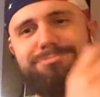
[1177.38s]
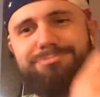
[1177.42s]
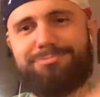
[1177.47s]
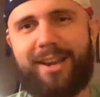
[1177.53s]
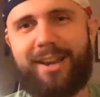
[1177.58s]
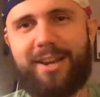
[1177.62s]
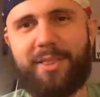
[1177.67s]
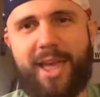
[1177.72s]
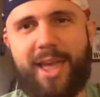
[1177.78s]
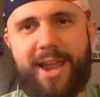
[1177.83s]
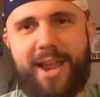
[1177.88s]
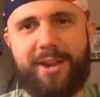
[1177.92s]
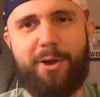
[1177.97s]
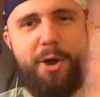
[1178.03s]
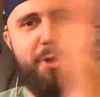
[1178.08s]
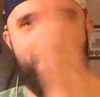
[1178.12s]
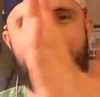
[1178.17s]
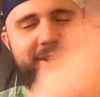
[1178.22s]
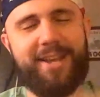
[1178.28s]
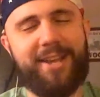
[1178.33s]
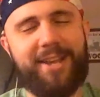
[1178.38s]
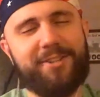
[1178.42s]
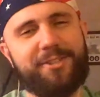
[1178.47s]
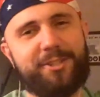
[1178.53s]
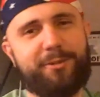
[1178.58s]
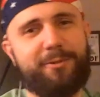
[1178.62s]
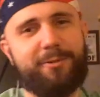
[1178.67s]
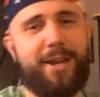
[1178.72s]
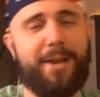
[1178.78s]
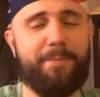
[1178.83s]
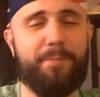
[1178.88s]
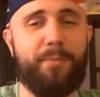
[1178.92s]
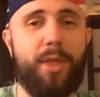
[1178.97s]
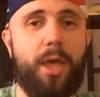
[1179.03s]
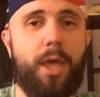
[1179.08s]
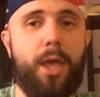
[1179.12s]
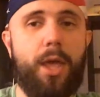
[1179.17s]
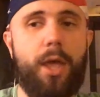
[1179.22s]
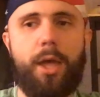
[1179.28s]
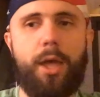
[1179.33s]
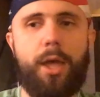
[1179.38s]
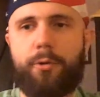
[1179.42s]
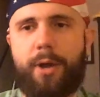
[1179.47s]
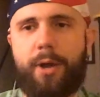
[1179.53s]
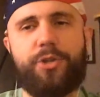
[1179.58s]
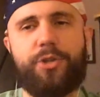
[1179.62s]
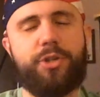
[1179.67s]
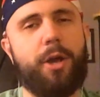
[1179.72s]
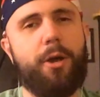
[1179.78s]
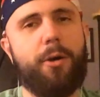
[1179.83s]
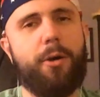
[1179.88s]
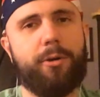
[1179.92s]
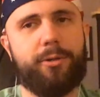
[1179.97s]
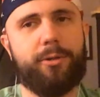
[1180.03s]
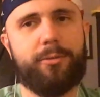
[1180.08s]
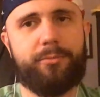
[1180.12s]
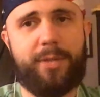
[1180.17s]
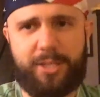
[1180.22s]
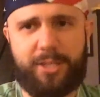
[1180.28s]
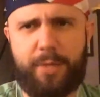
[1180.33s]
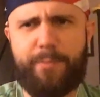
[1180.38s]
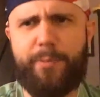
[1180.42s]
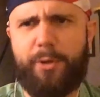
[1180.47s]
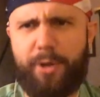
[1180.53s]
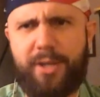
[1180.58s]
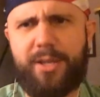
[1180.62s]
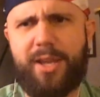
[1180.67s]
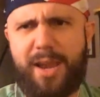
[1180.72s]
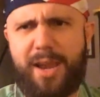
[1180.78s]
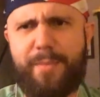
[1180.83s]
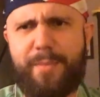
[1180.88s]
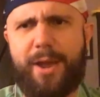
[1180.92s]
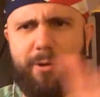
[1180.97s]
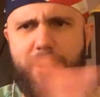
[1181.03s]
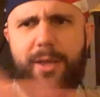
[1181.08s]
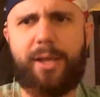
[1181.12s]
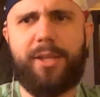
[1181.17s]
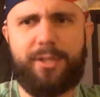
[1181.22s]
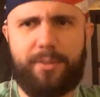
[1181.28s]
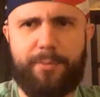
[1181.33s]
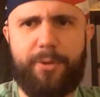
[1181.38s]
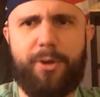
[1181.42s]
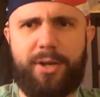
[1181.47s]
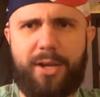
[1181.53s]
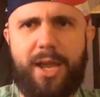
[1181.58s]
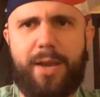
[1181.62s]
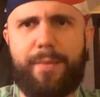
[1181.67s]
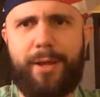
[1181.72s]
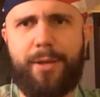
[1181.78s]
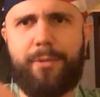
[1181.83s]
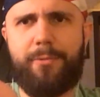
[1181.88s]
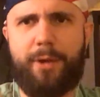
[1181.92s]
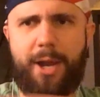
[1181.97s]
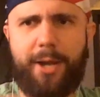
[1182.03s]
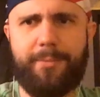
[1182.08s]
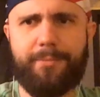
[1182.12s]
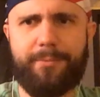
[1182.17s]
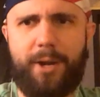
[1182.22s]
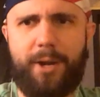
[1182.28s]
and like all the kids scream. Great joke. That's Napoleon Dynamite, right? That's Napoleon Dynamite, right?